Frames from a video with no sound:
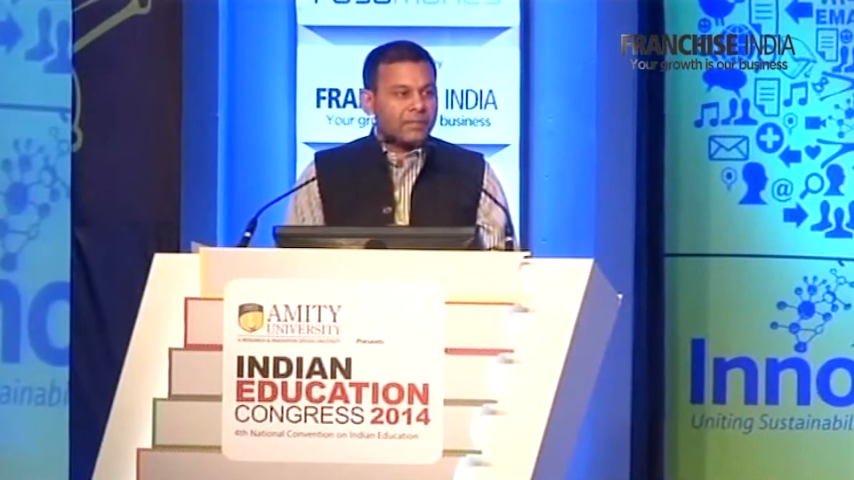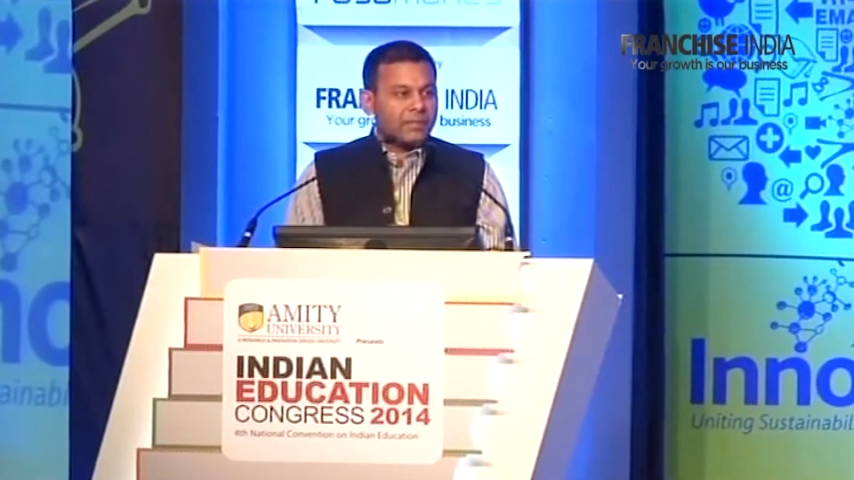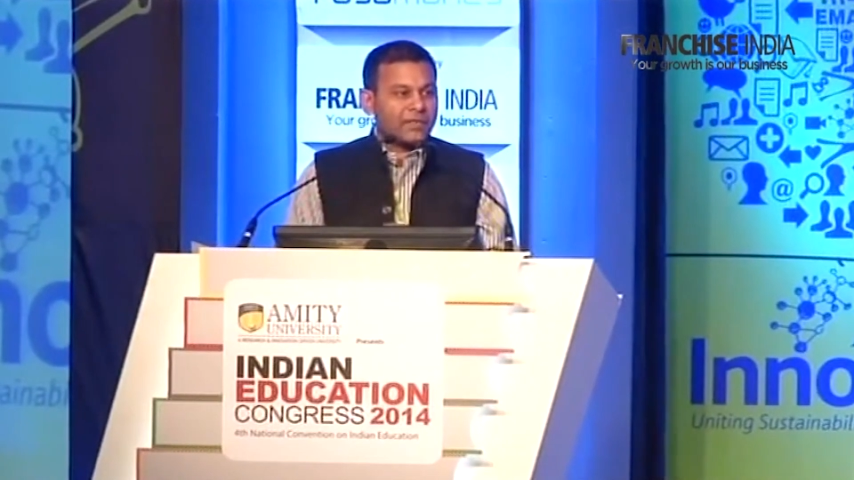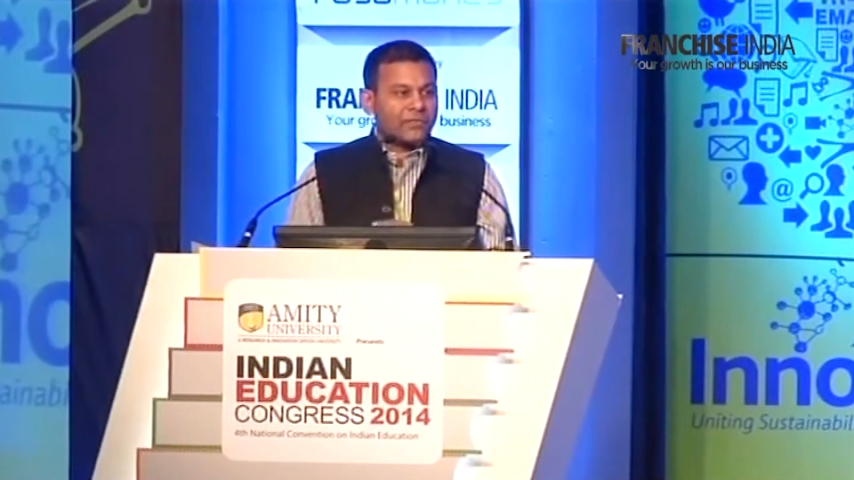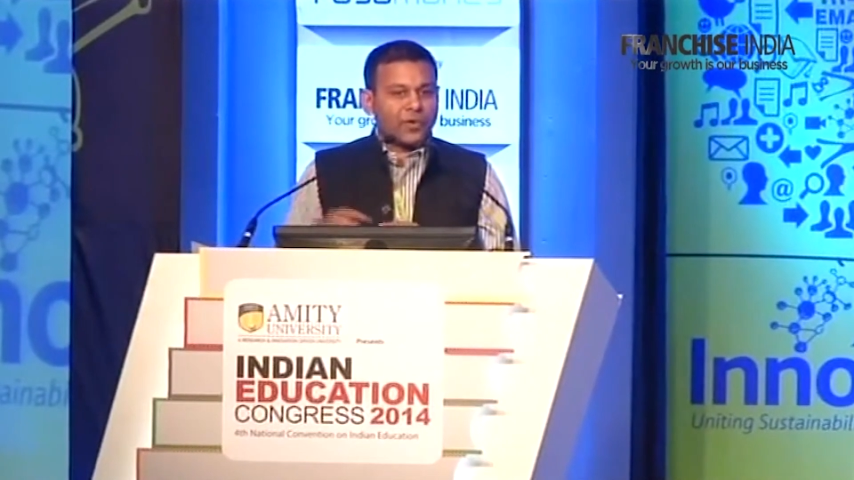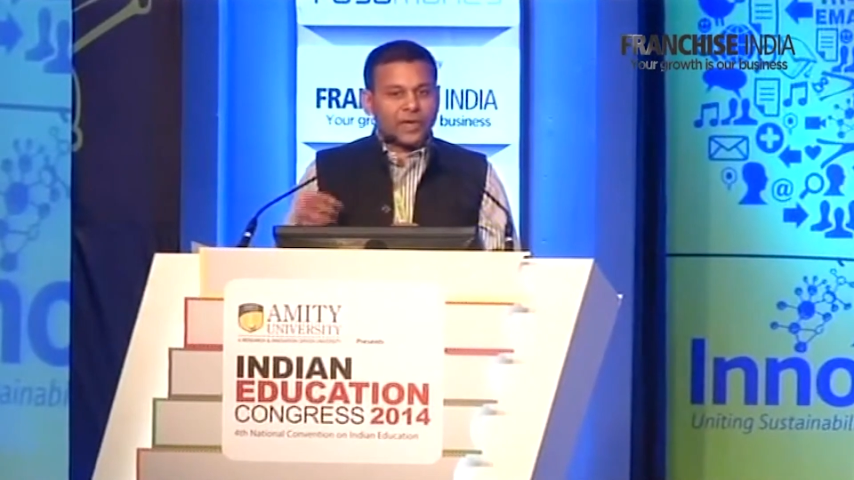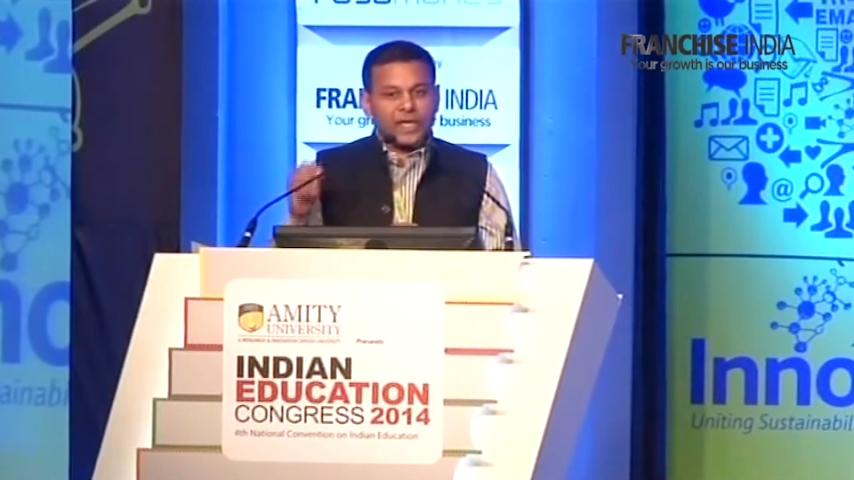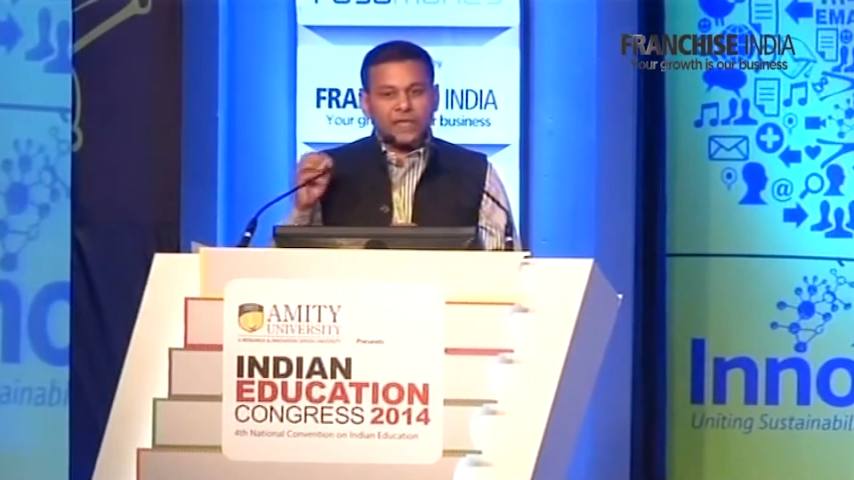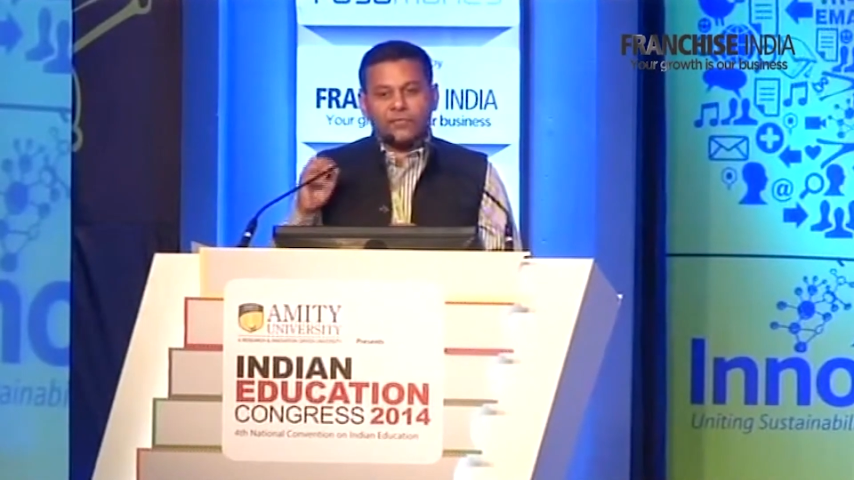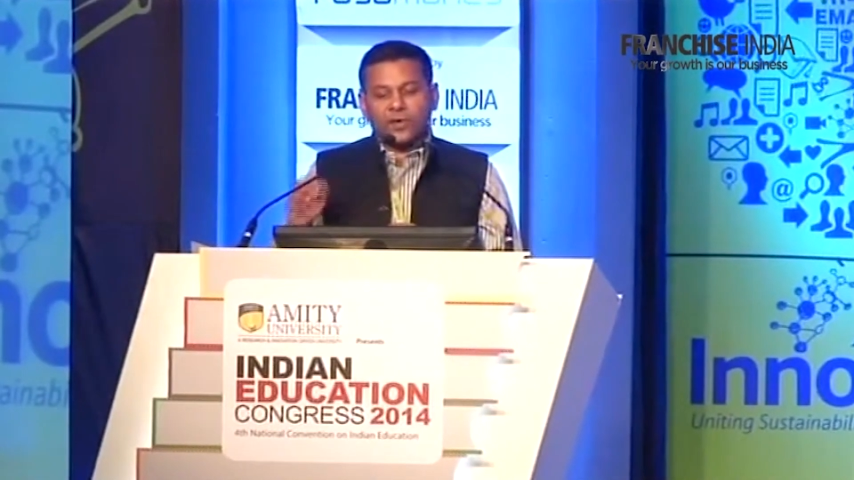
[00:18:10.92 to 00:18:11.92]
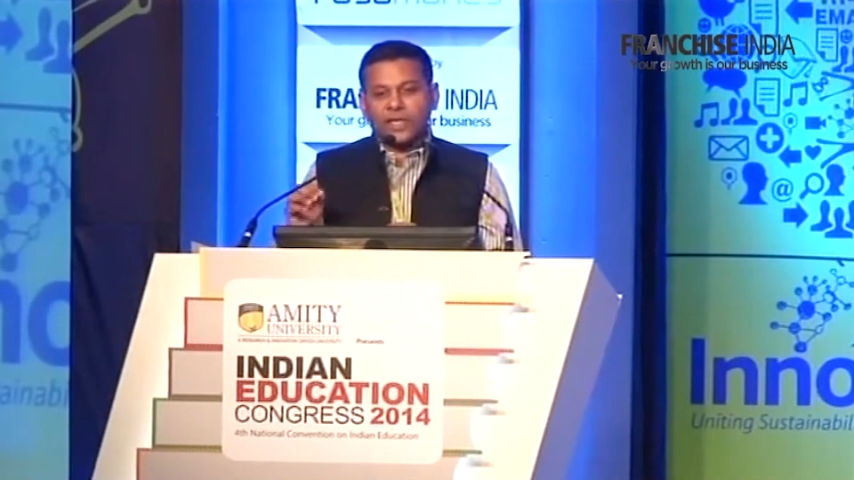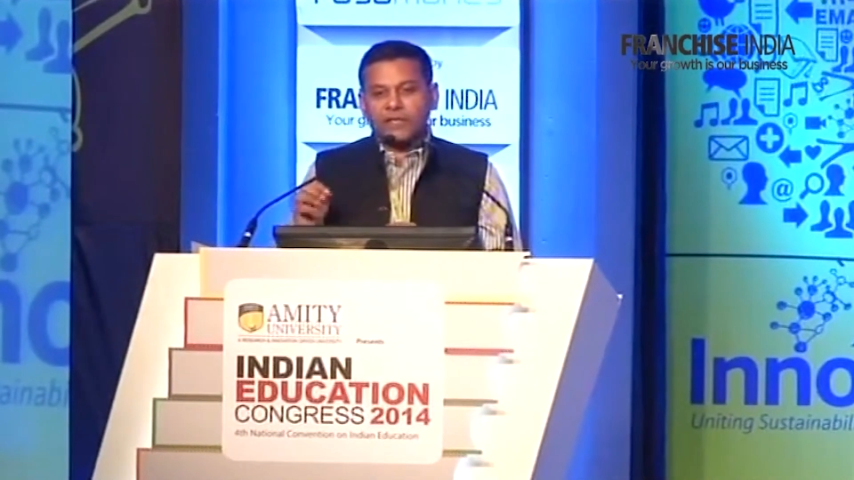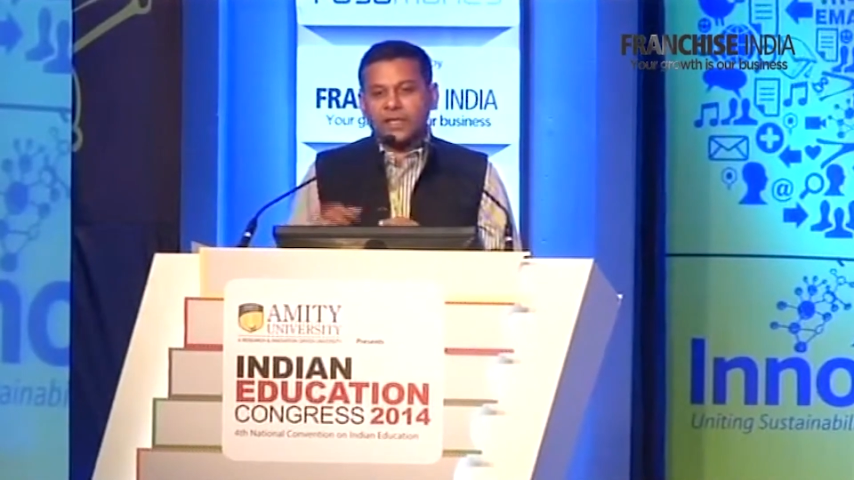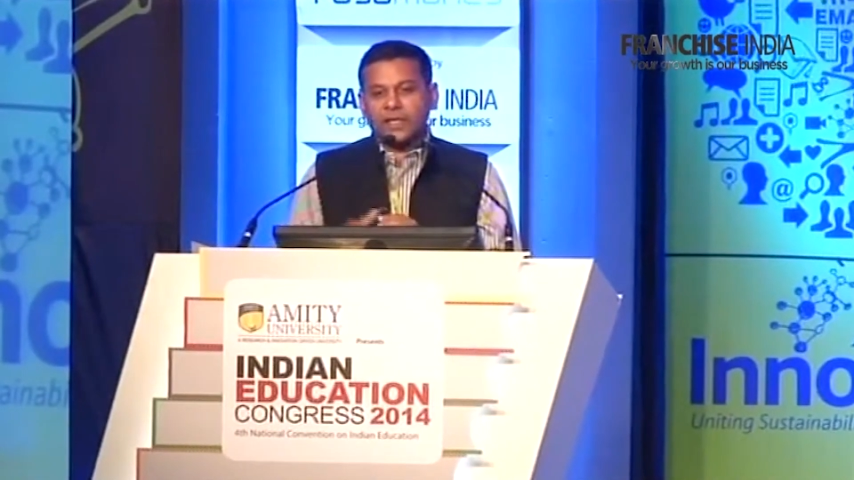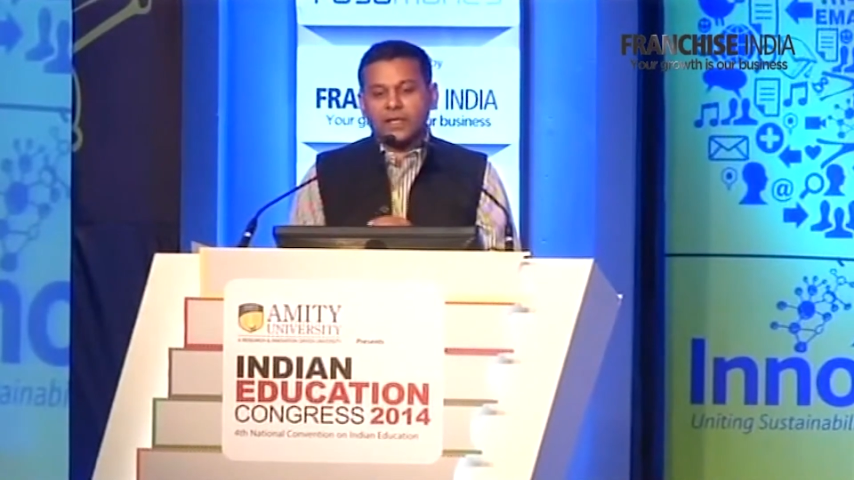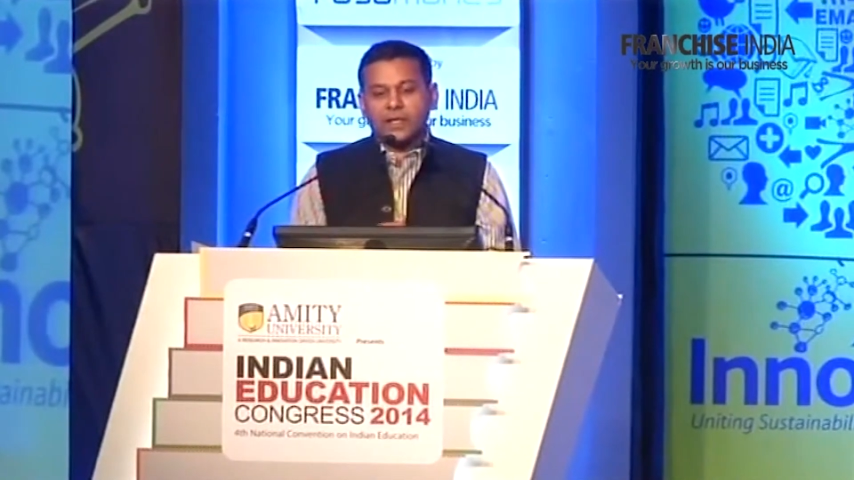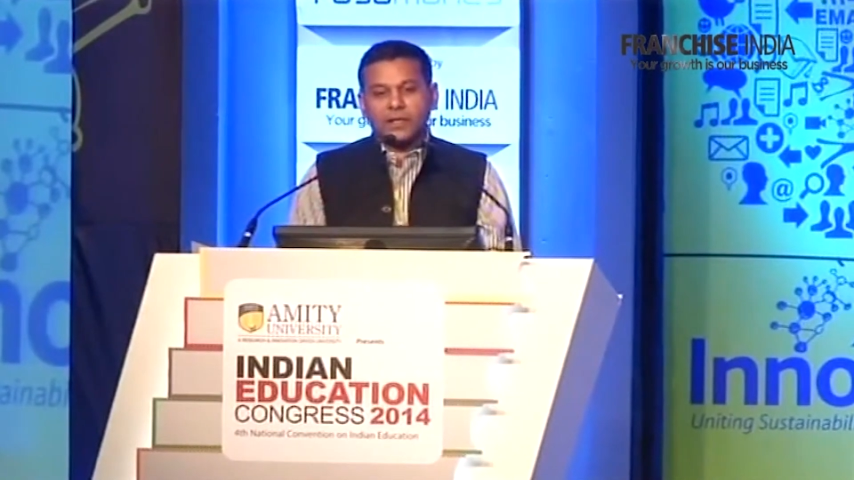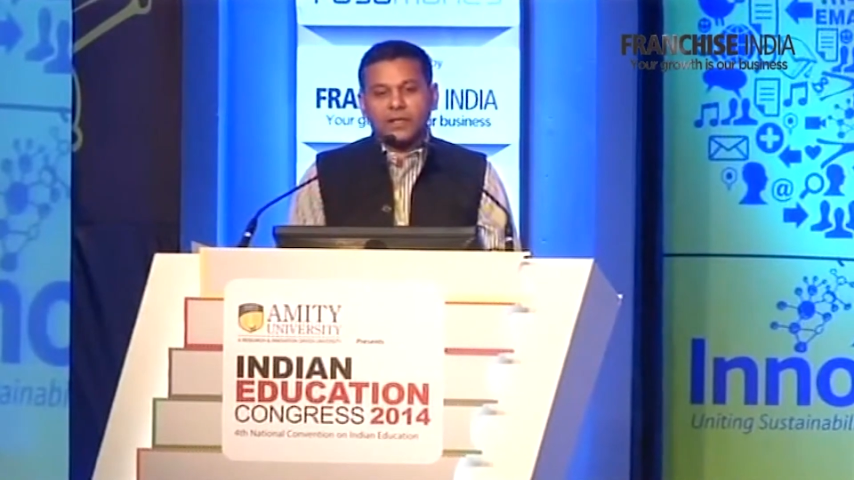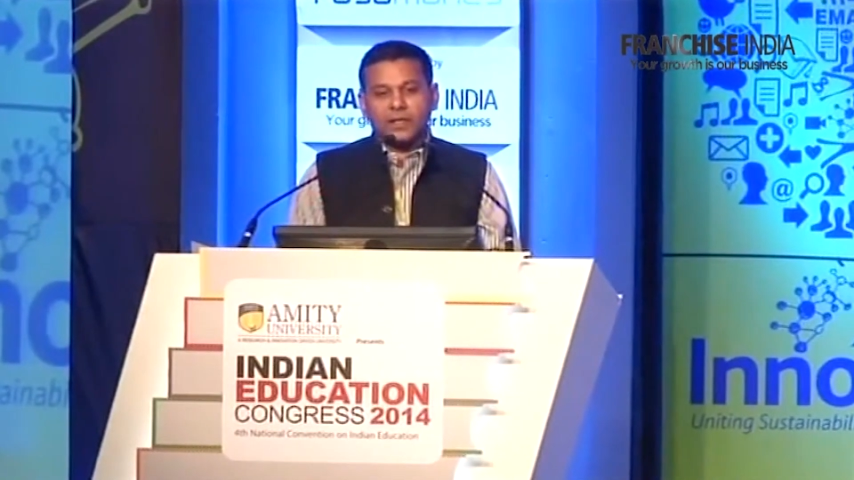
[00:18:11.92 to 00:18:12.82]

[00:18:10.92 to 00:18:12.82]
but for delivering